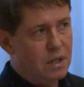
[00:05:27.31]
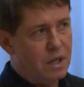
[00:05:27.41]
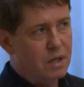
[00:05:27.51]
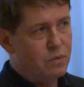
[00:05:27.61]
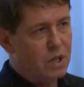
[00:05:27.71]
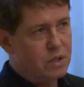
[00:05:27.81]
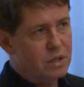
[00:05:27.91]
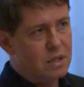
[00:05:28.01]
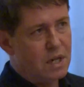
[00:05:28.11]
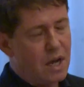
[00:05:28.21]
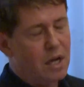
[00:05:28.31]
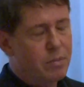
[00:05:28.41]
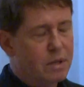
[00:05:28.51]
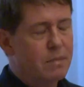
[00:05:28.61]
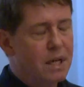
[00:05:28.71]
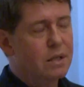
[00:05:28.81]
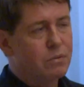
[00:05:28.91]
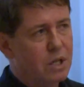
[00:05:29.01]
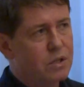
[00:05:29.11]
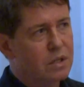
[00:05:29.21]
and Russian style, but mainly
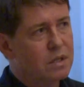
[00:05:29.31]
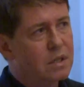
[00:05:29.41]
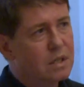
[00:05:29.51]
Russian,